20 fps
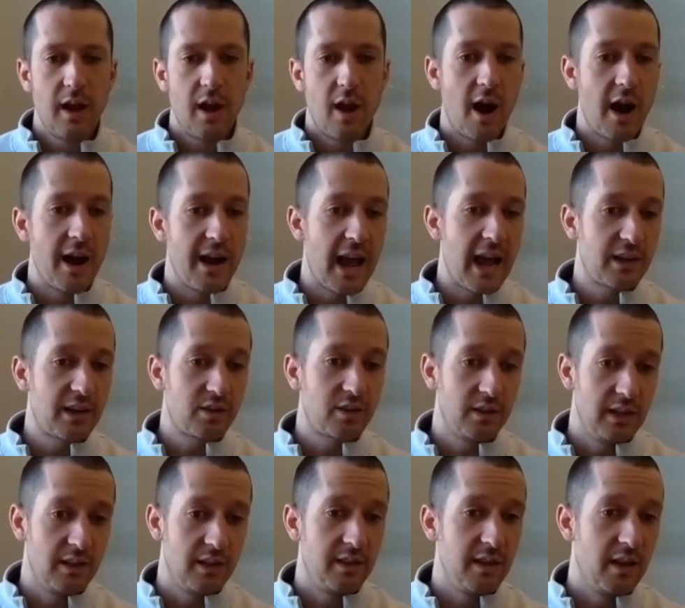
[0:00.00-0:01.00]
on
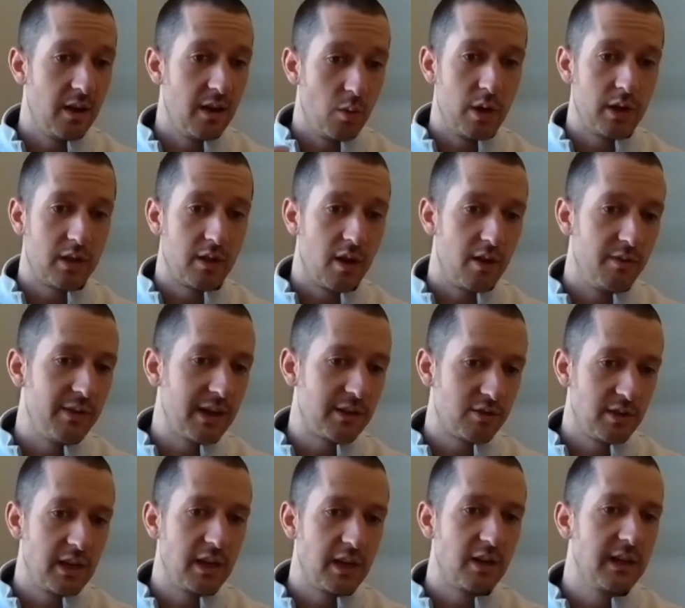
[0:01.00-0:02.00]
actually with our
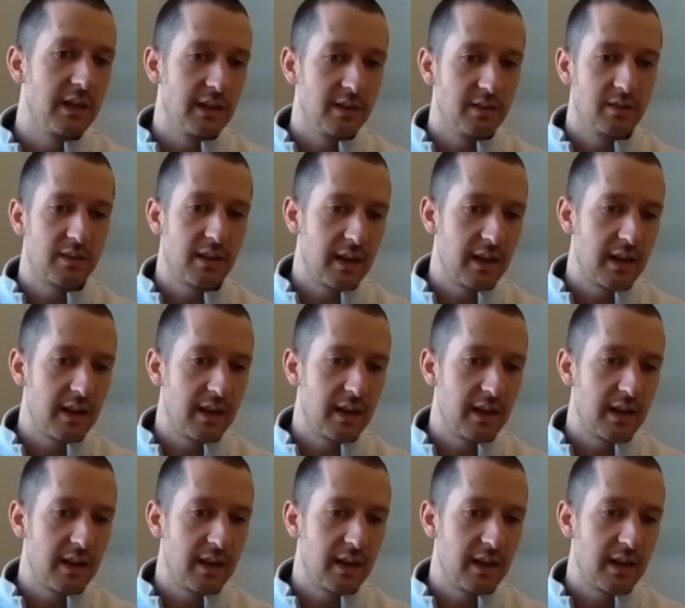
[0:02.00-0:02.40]
veterinarians